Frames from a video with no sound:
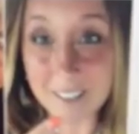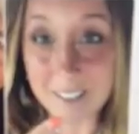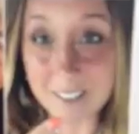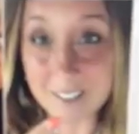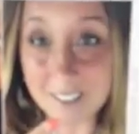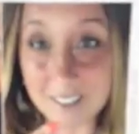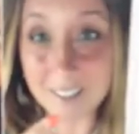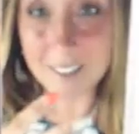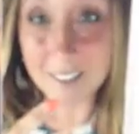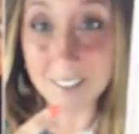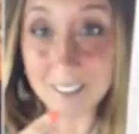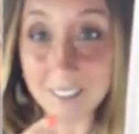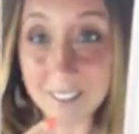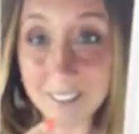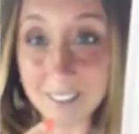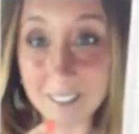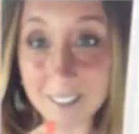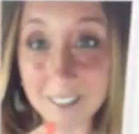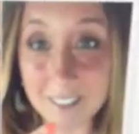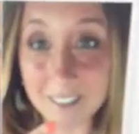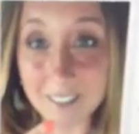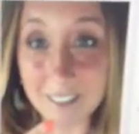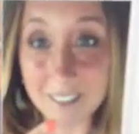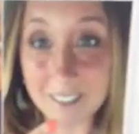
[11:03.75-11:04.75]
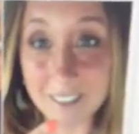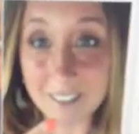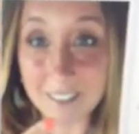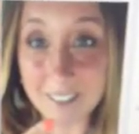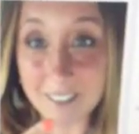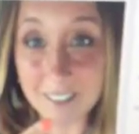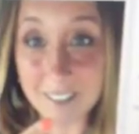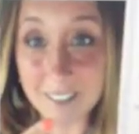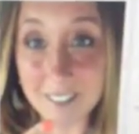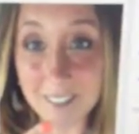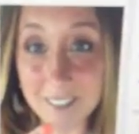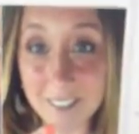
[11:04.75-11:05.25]
university
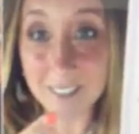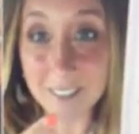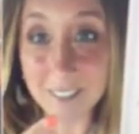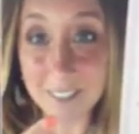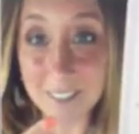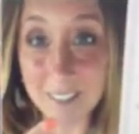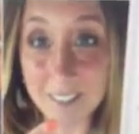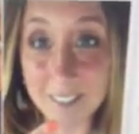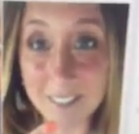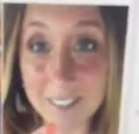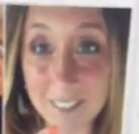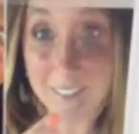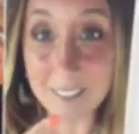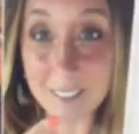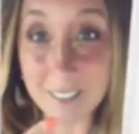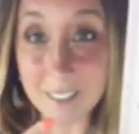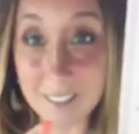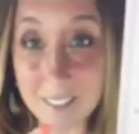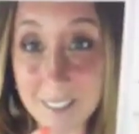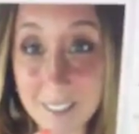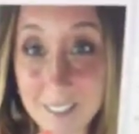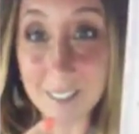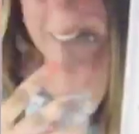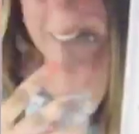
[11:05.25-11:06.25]
uh, anniversary, but